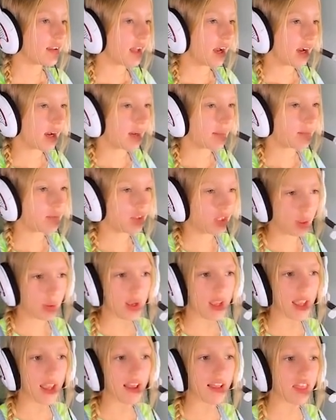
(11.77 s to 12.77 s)
um,
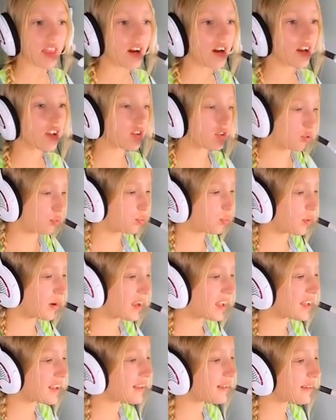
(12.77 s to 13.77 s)
doing the
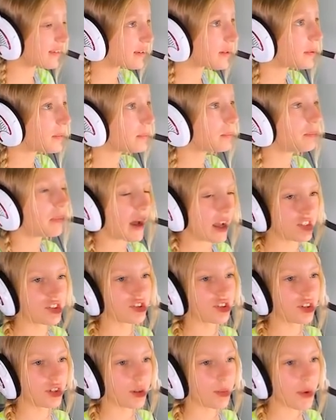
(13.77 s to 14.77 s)
twins'
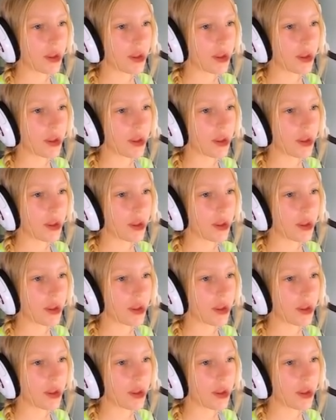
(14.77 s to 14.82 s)
bedroom